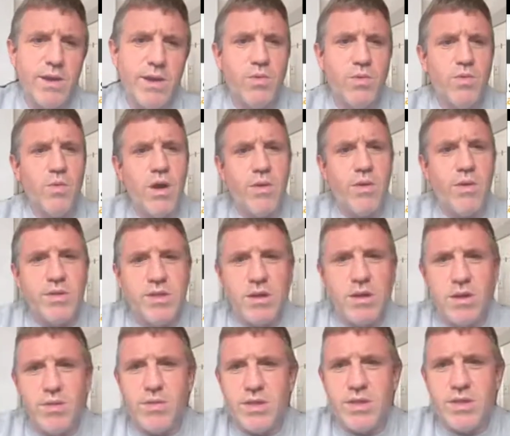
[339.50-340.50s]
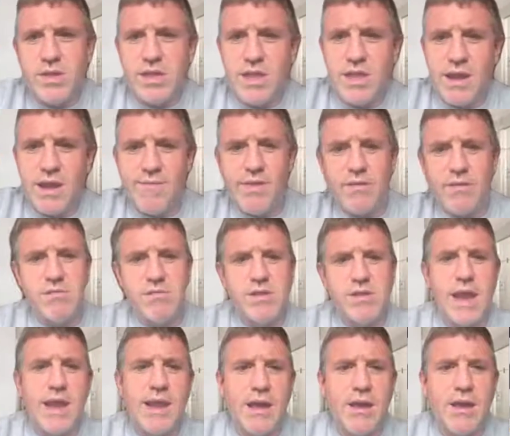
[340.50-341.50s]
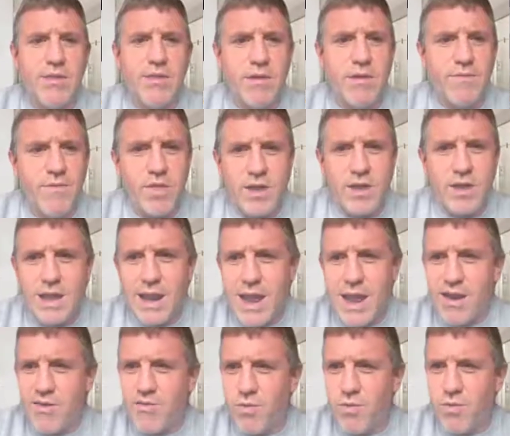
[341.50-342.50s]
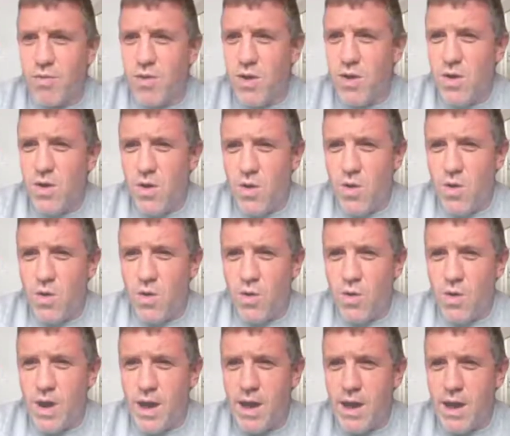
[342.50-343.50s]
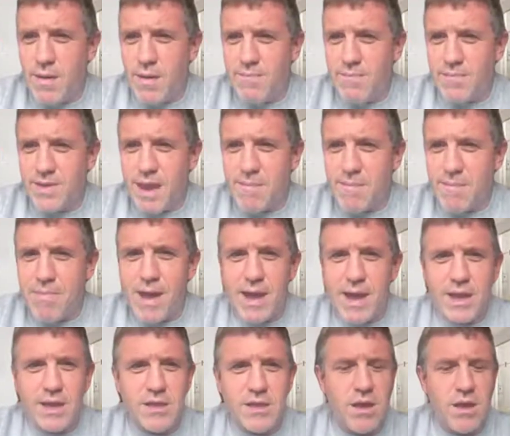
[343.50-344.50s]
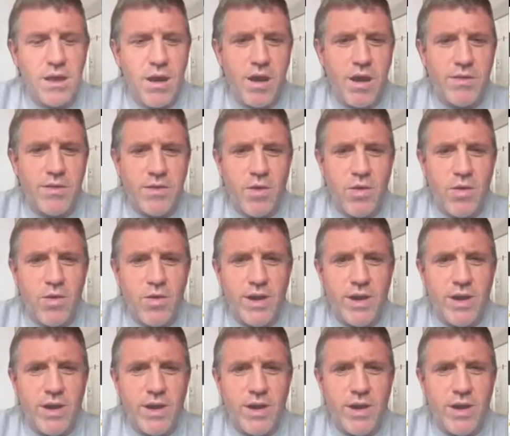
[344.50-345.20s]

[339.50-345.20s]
and we will work with SolarWinds to see if there is any other further collateral or campaigns either